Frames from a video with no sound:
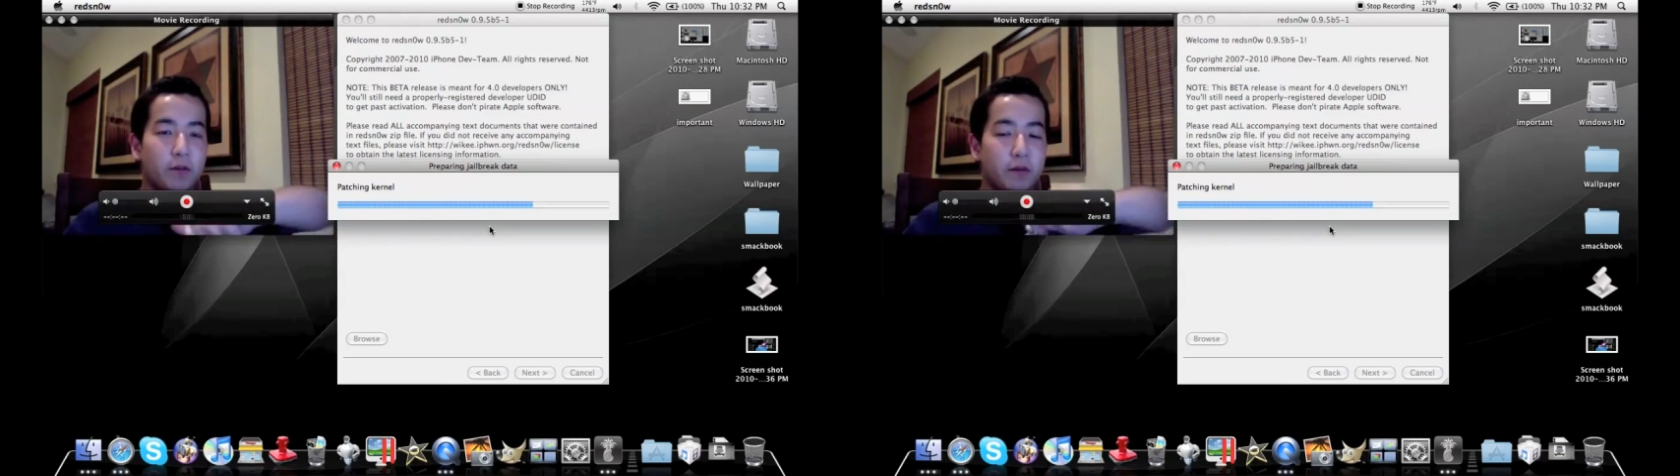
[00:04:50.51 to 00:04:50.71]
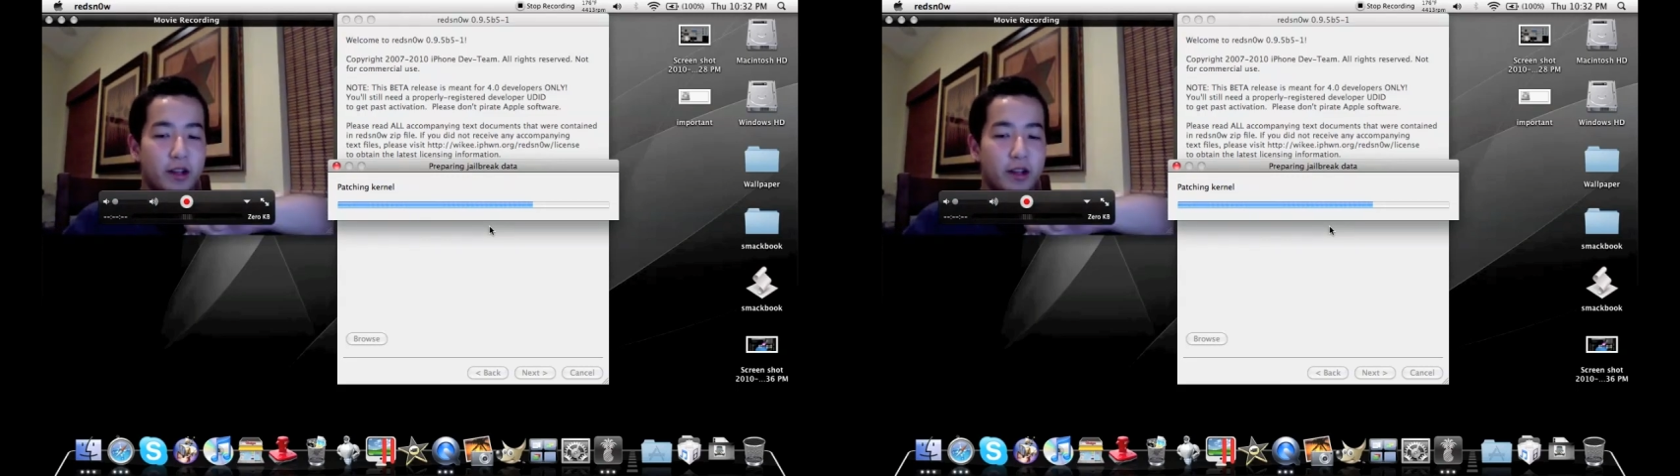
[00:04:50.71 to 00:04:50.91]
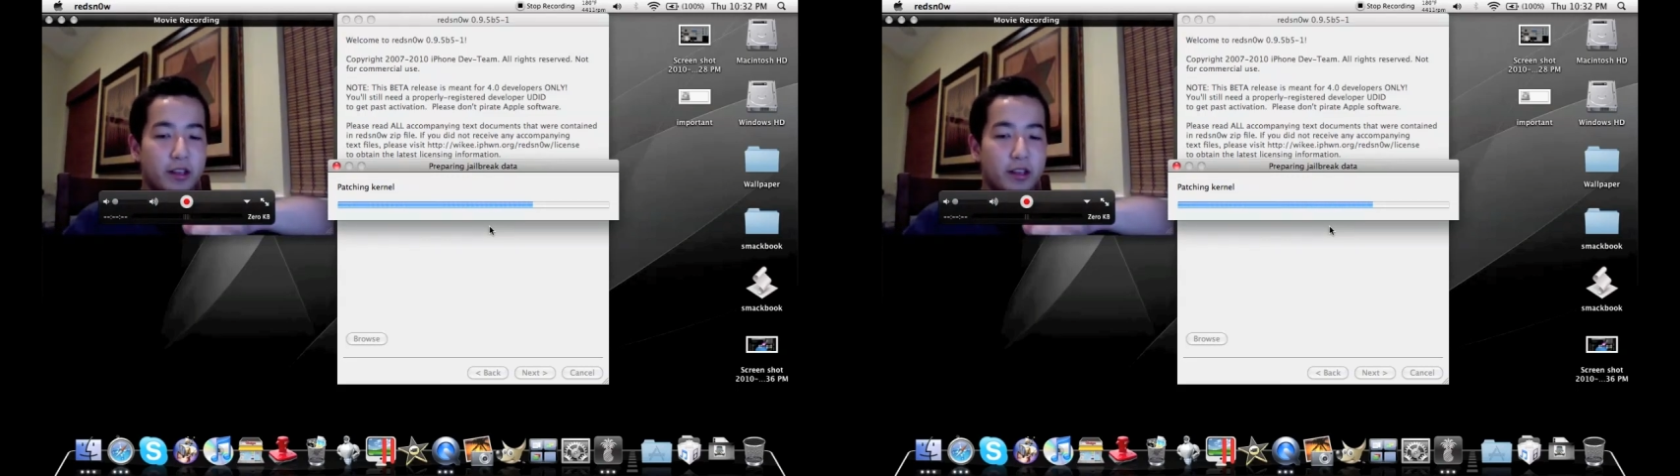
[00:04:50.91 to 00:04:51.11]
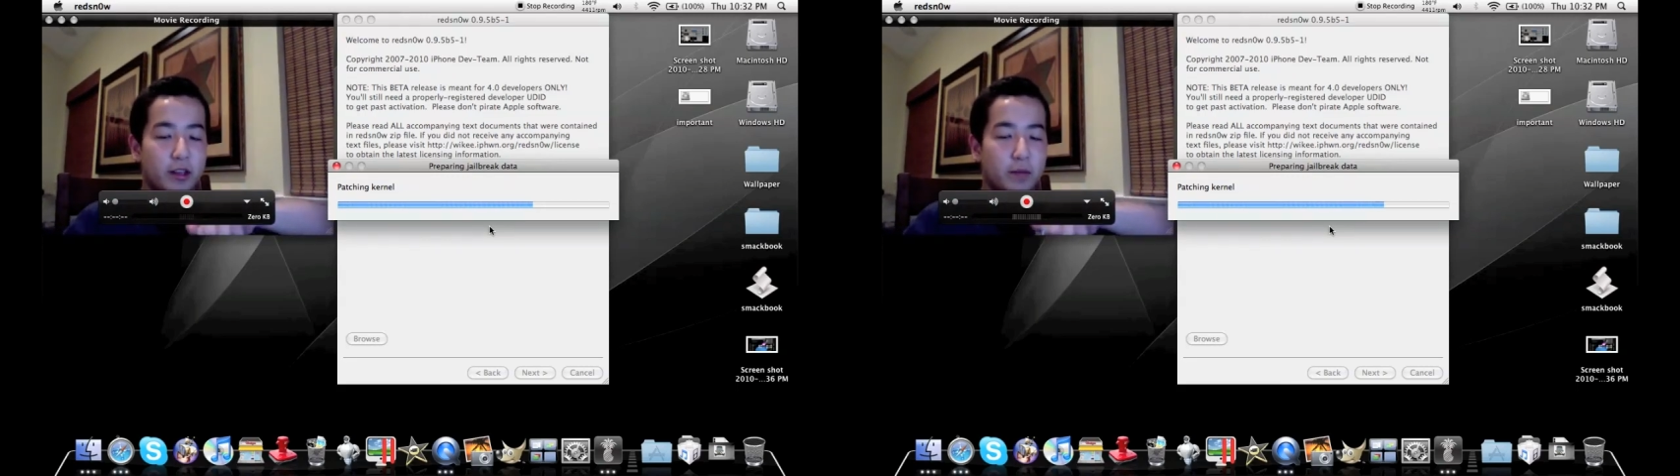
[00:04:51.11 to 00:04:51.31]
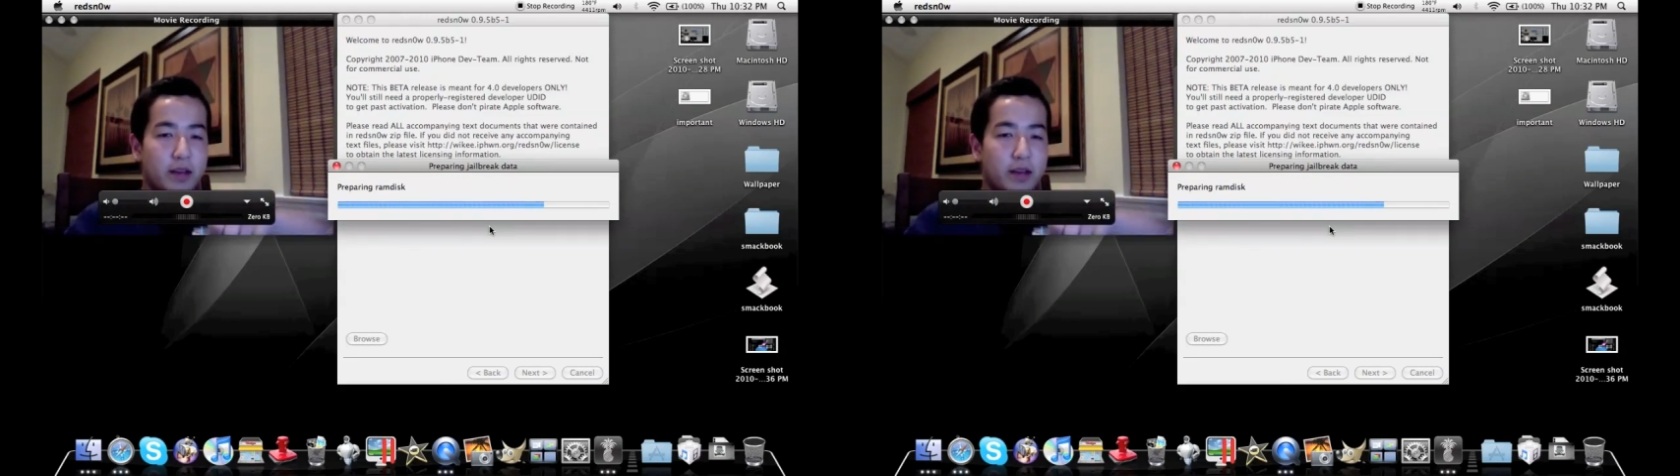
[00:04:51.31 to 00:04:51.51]
your Mac.
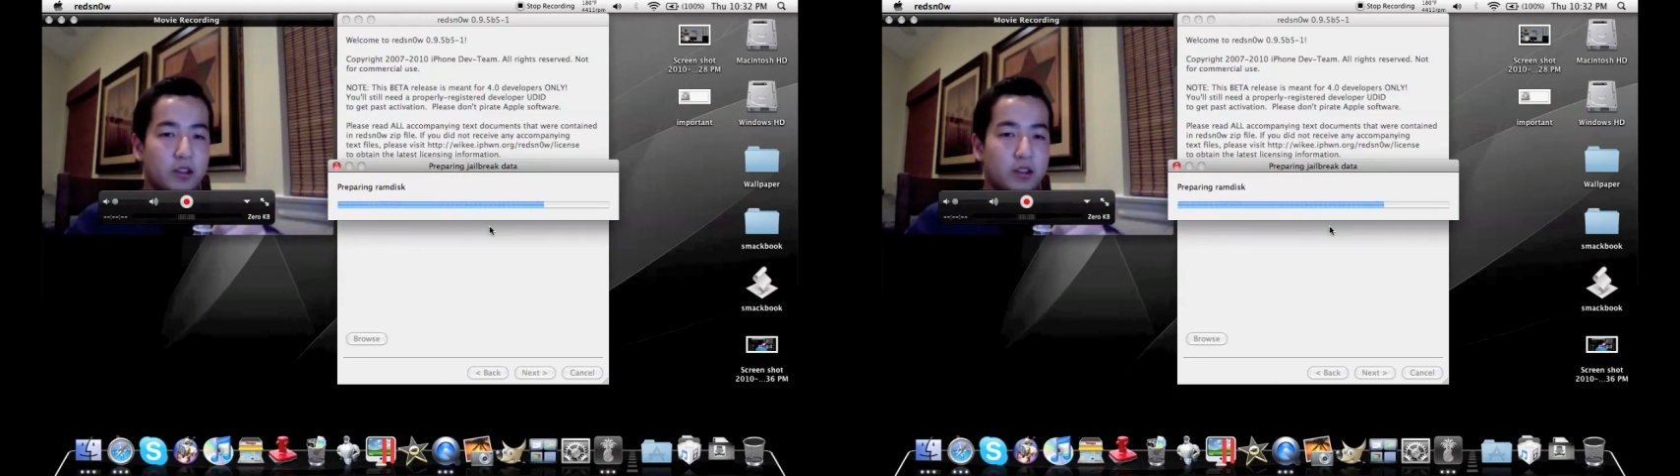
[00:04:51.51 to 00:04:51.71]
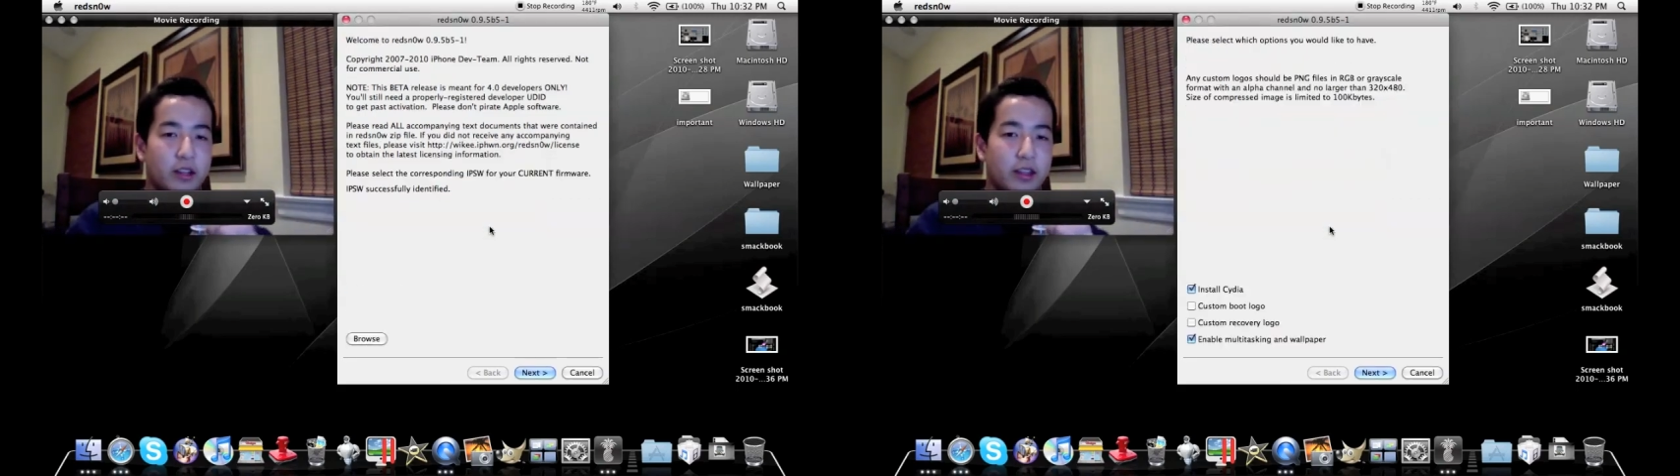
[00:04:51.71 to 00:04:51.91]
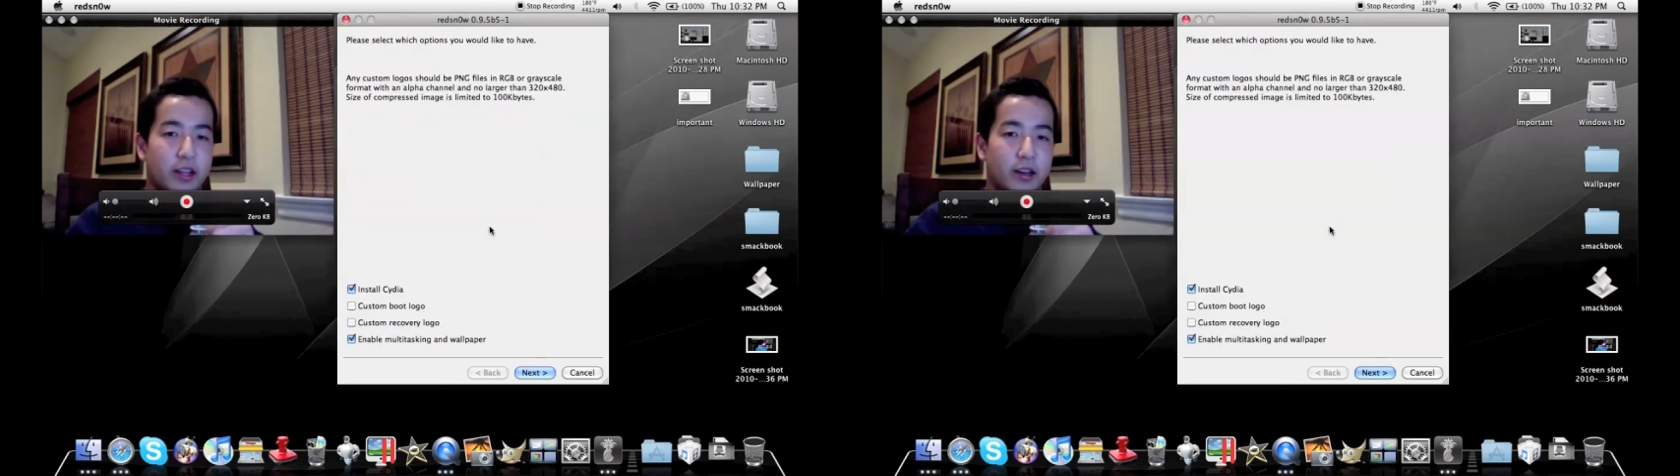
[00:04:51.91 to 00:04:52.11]
Macs don't like that.